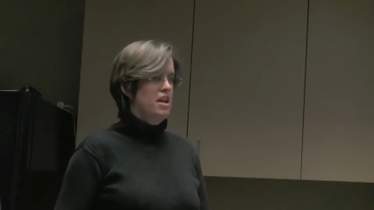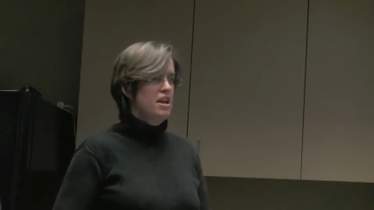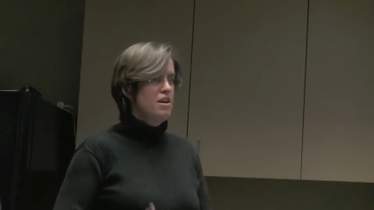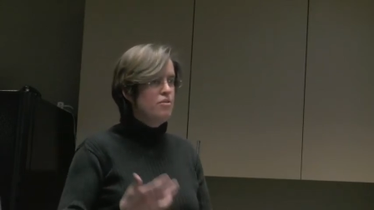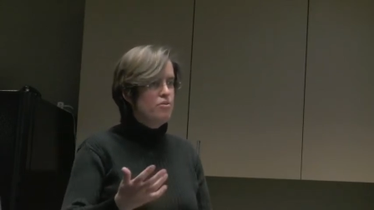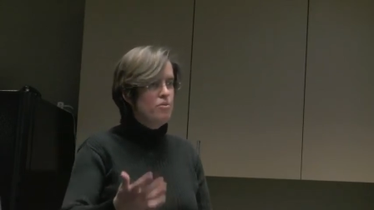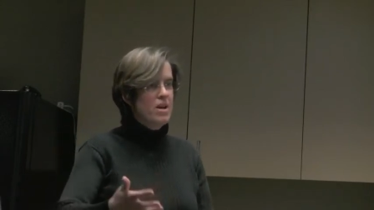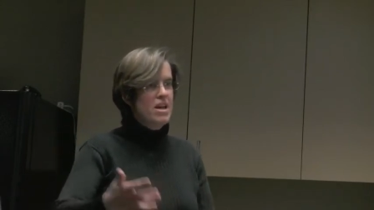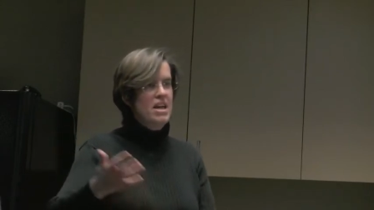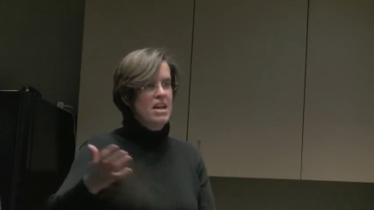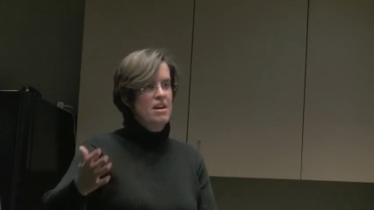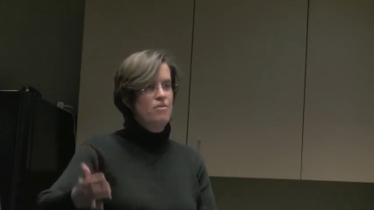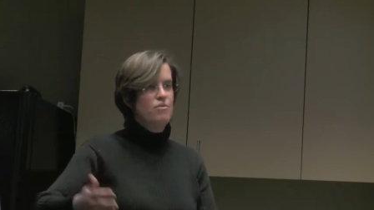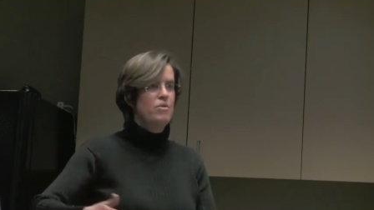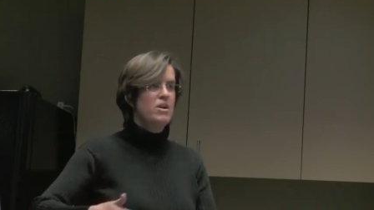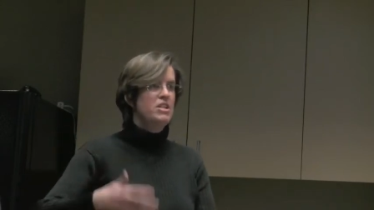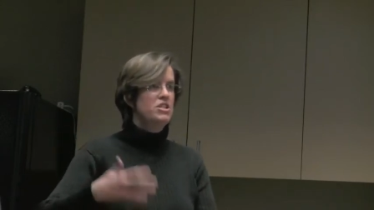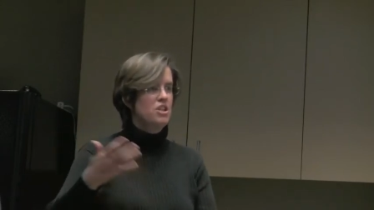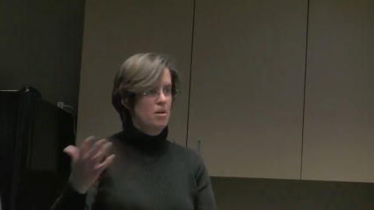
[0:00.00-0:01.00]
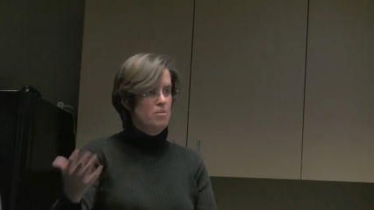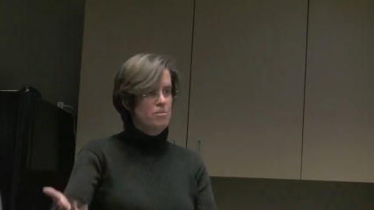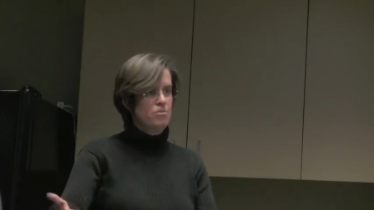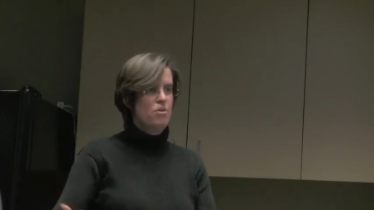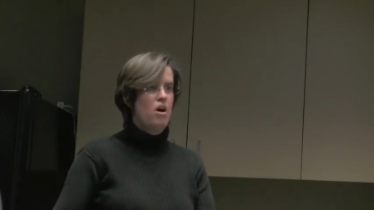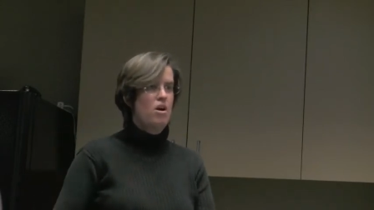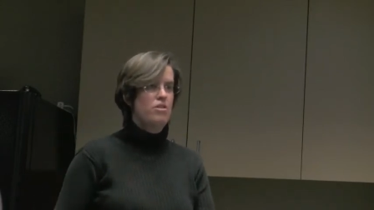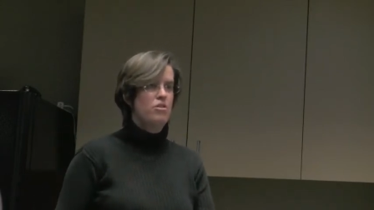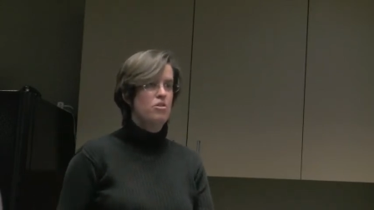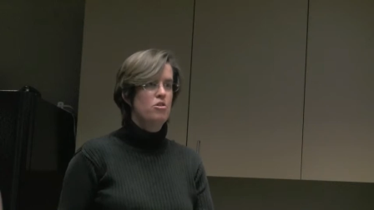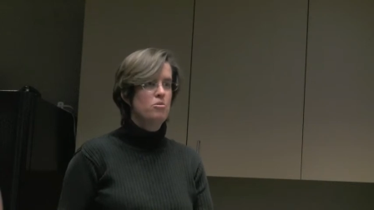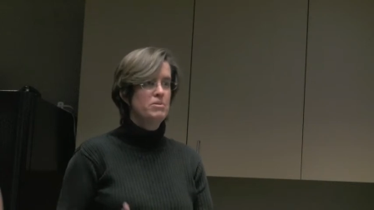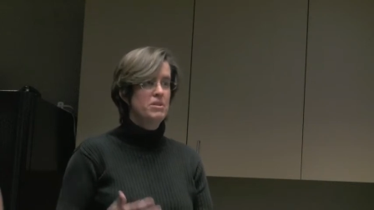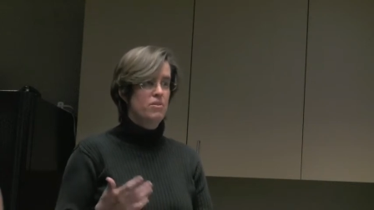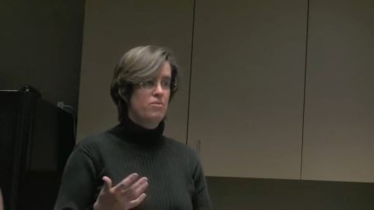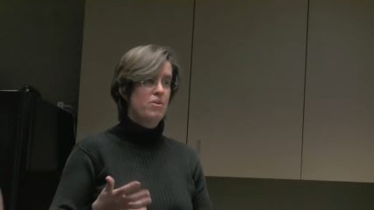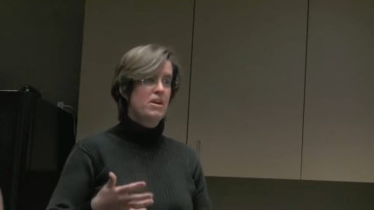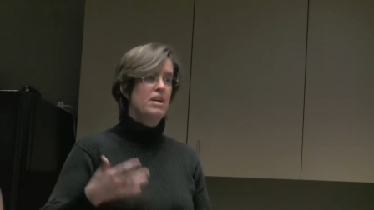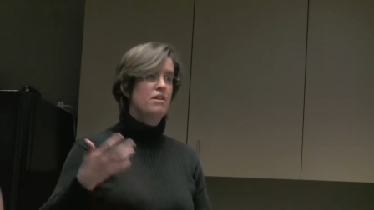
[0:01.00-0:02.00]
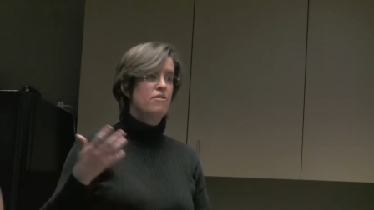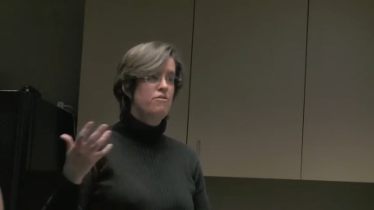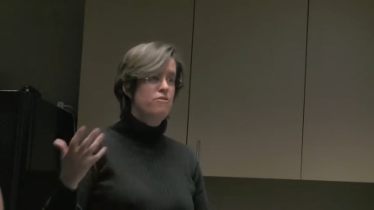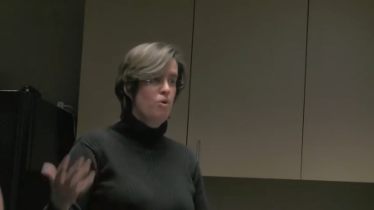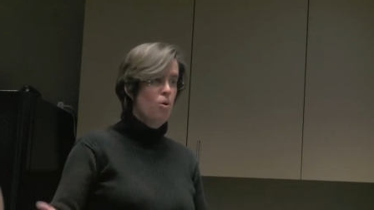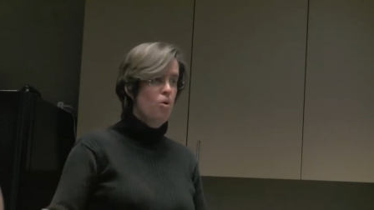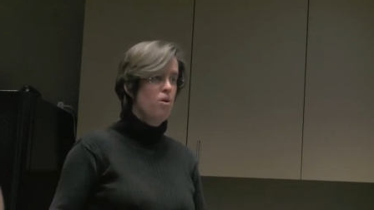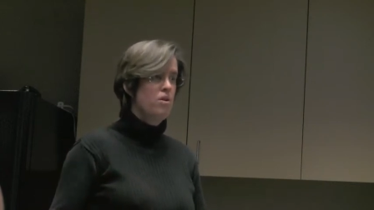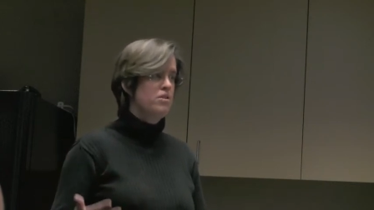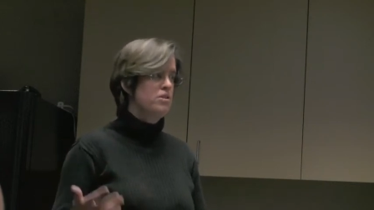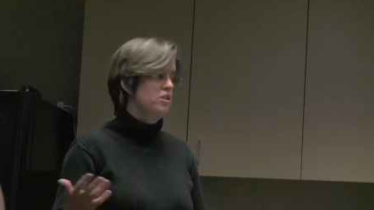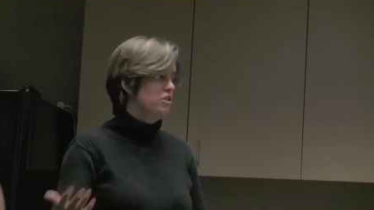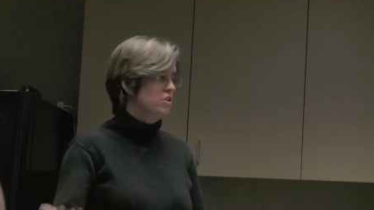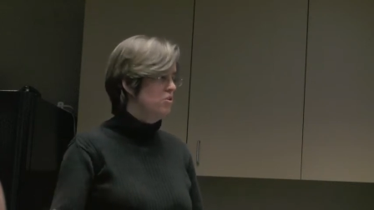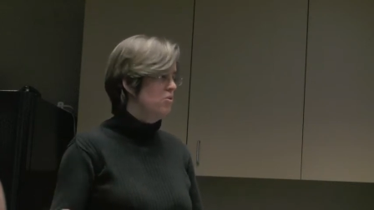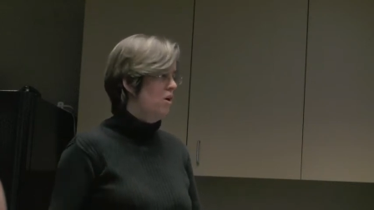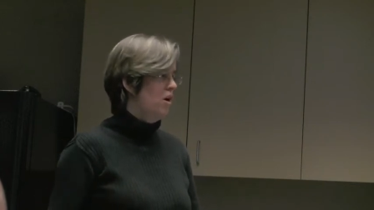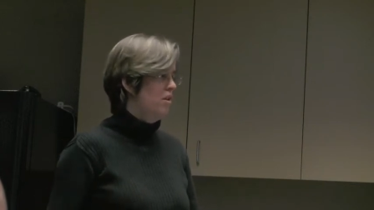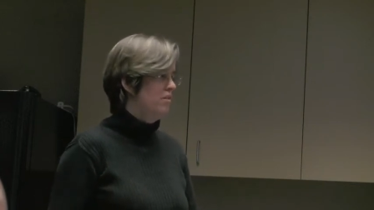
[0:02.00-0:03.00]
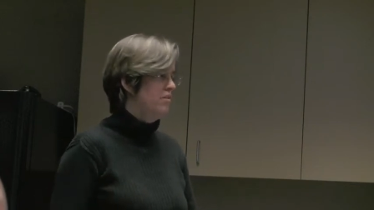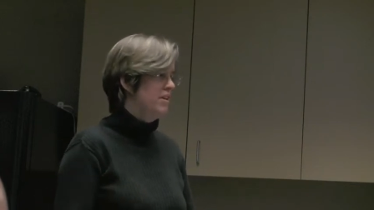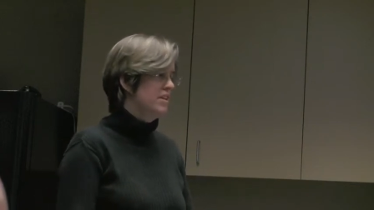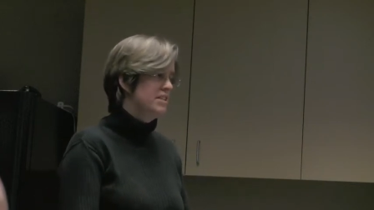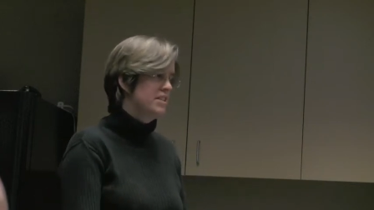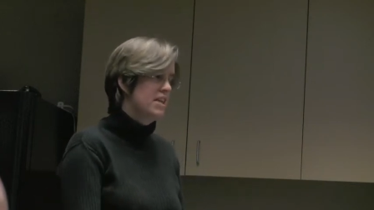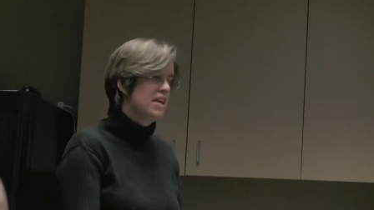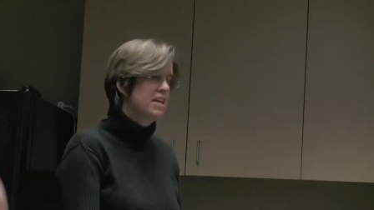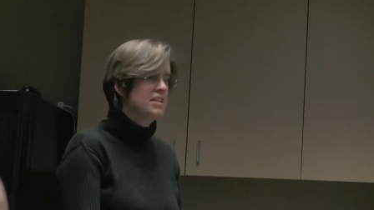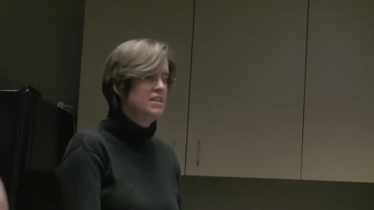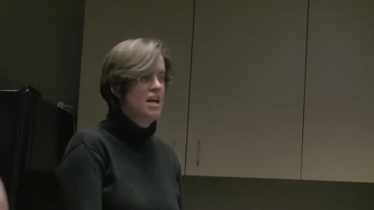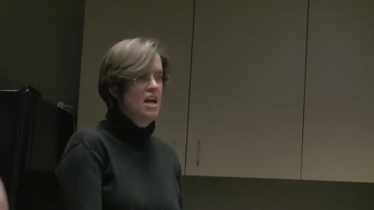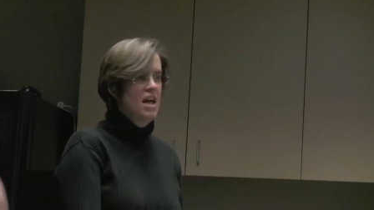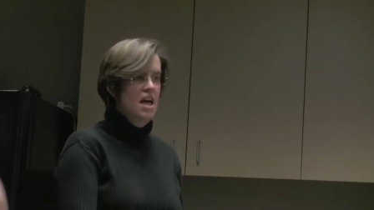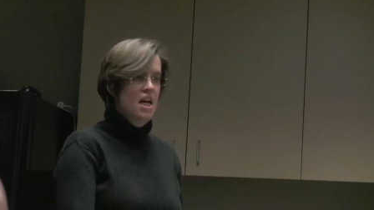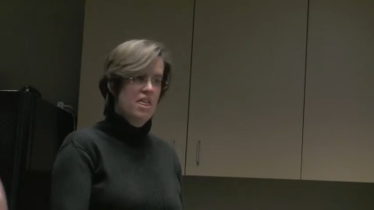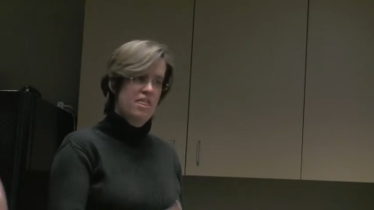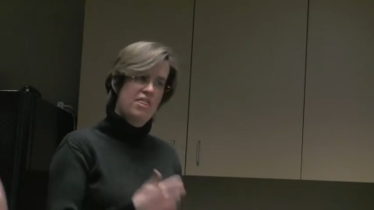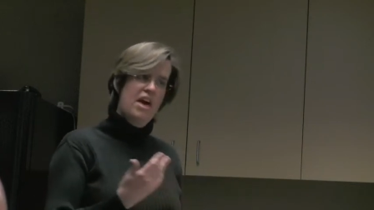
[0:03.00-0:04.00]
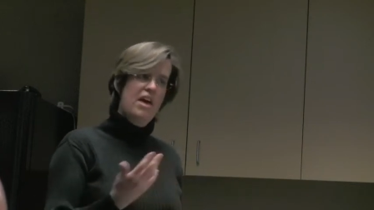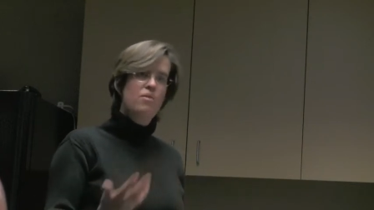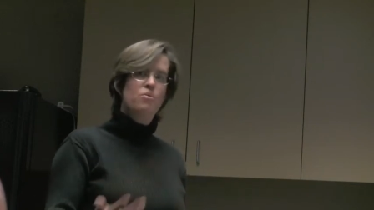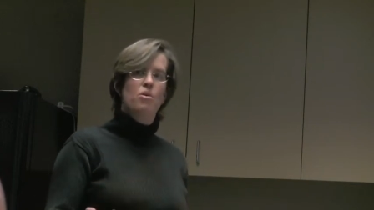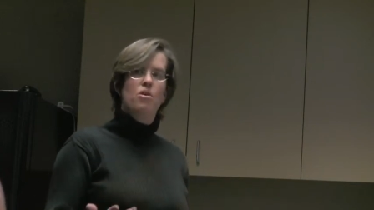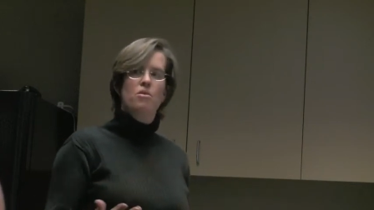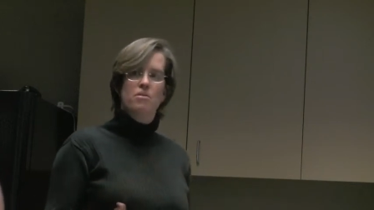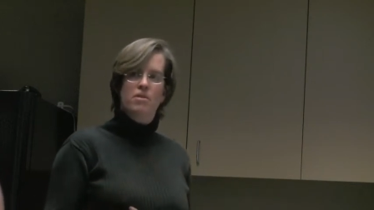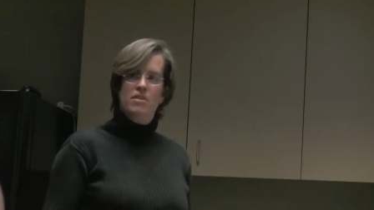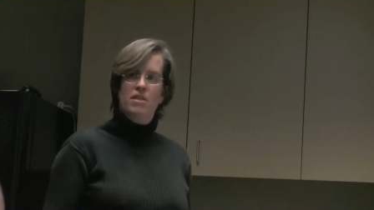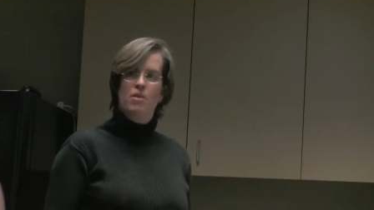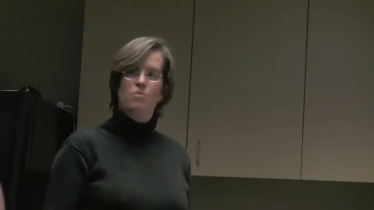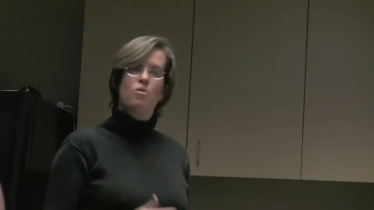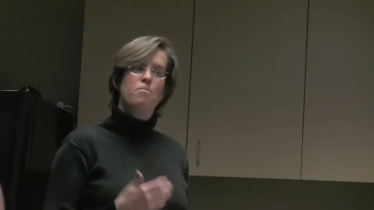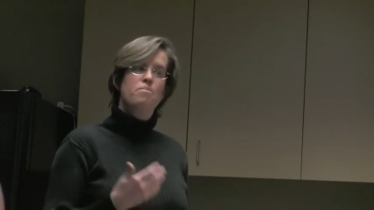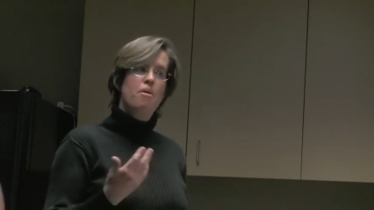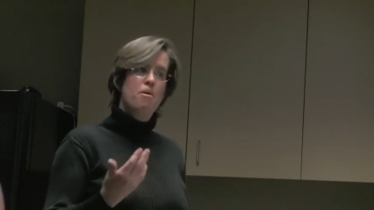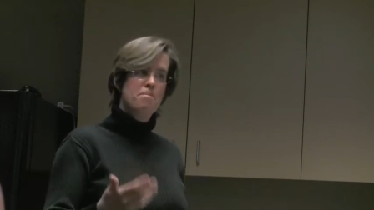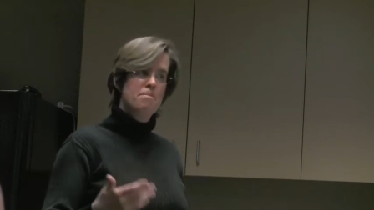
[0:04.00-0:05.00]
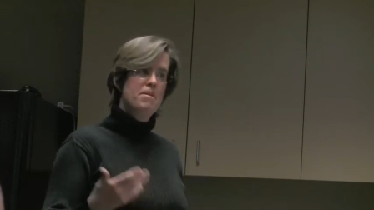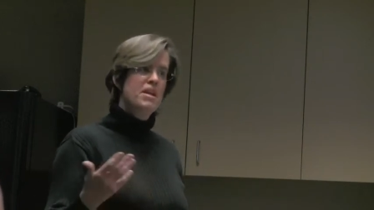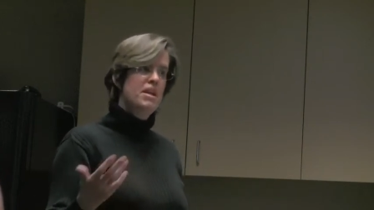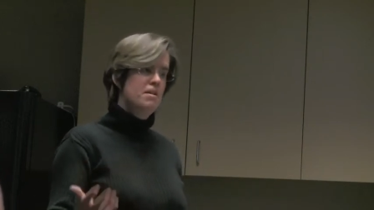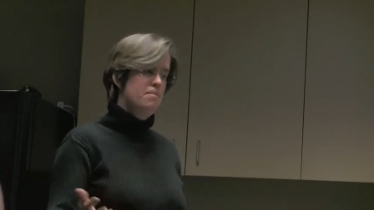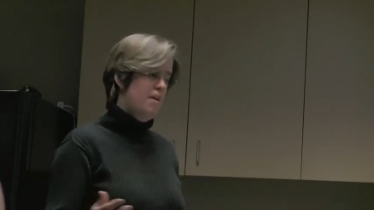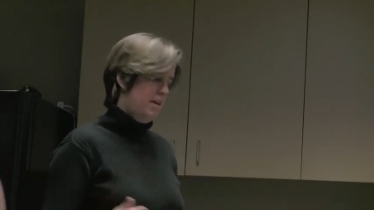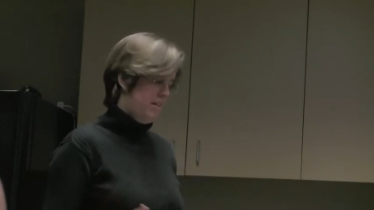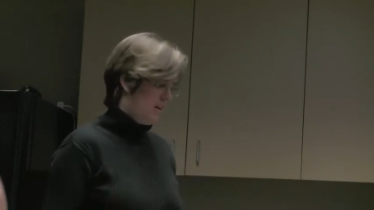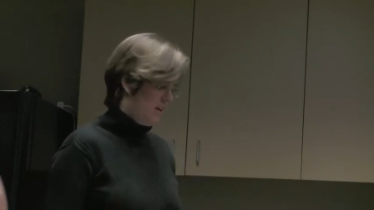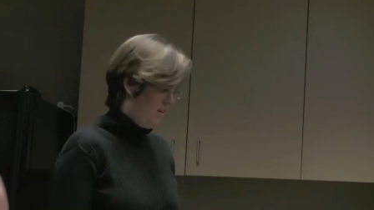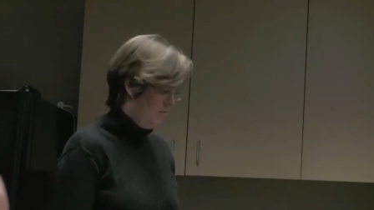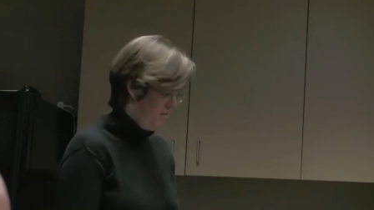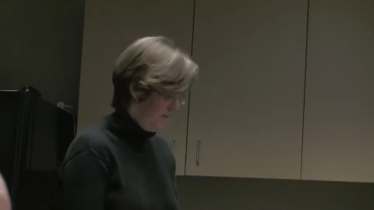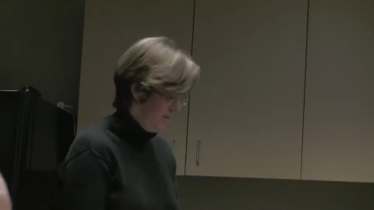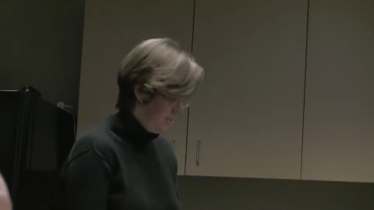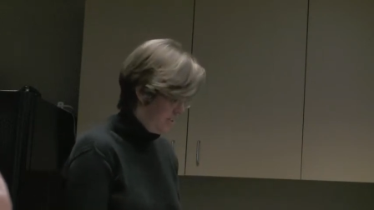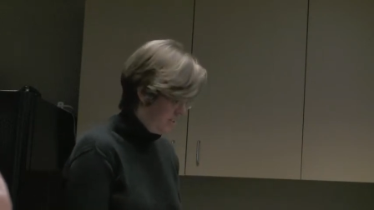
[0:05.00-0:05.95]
If we, if we jump through all the hoops, if we can afford to do all of these things, then we're, then we're permitted by the government